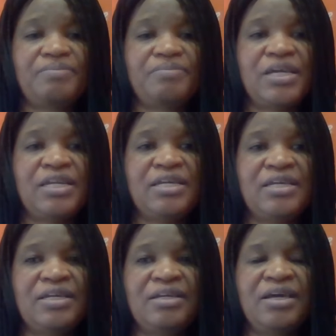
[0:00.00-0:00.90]
And
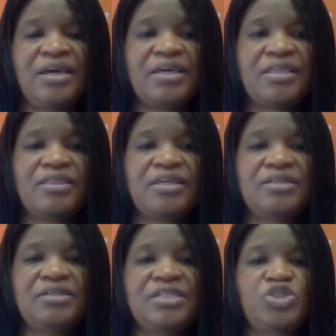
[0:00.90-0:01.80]
the,
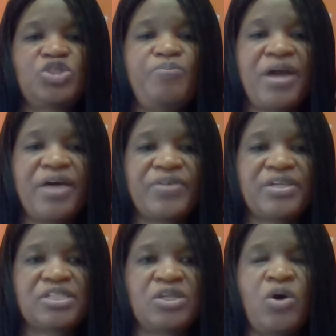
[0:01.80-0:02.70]
his two
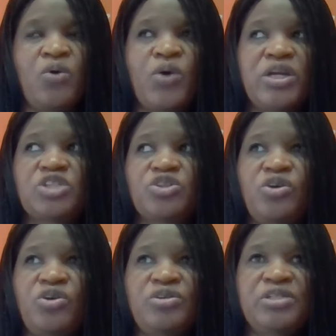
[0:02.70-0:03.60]
brothers, one is
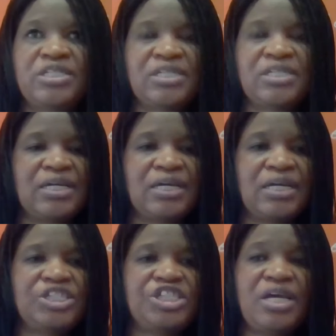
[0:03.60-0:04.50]
called
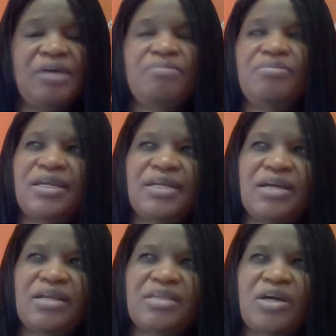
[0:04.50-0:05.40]
Shem and
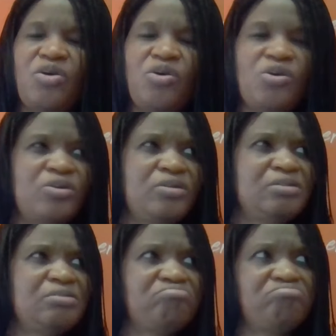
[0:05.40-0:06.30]
another called
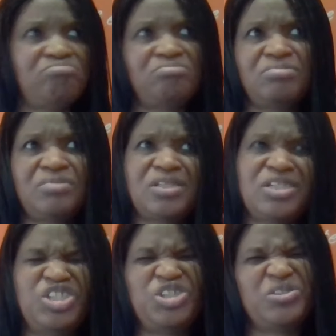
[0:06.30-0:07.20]

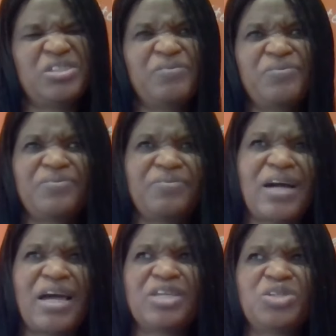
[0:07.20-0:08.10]
Joseph.
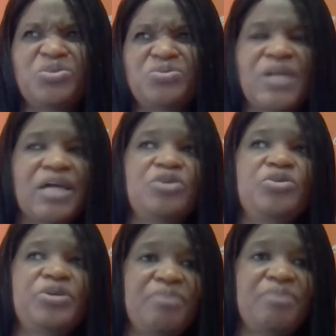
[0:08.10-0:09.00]
I, I
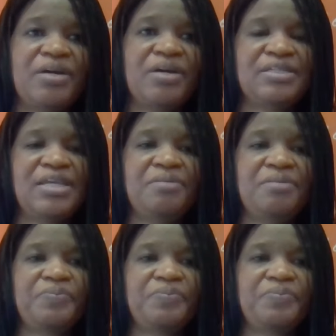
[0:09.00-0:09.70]
don't remember his name.